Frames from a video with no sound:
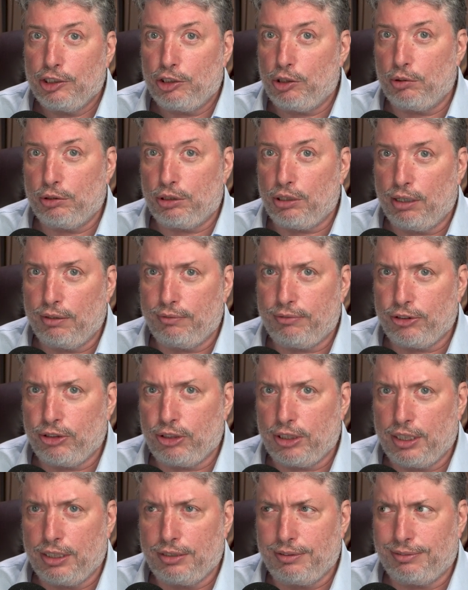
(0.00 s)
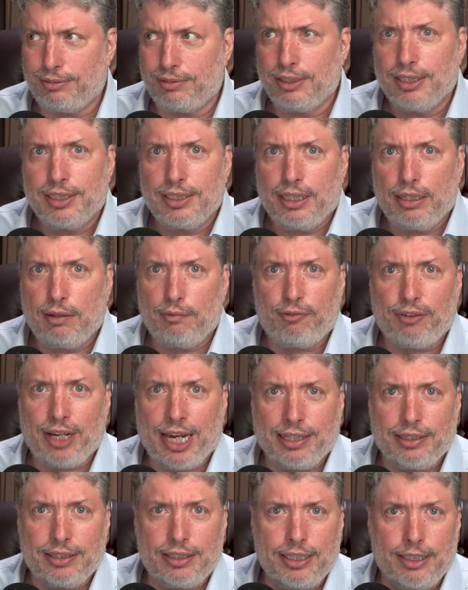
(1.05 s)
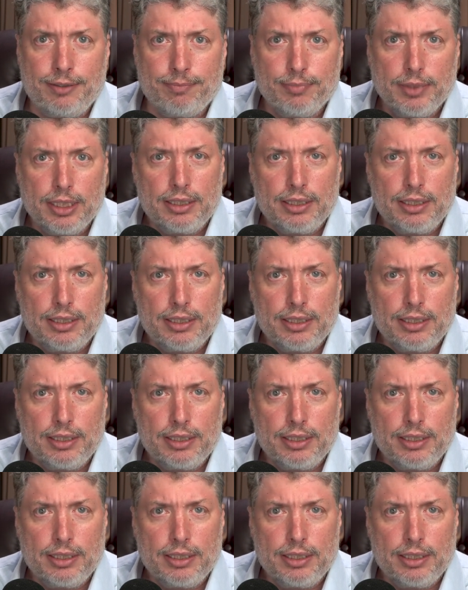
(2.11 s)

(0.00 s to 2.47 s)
to atone for sins. In fact, the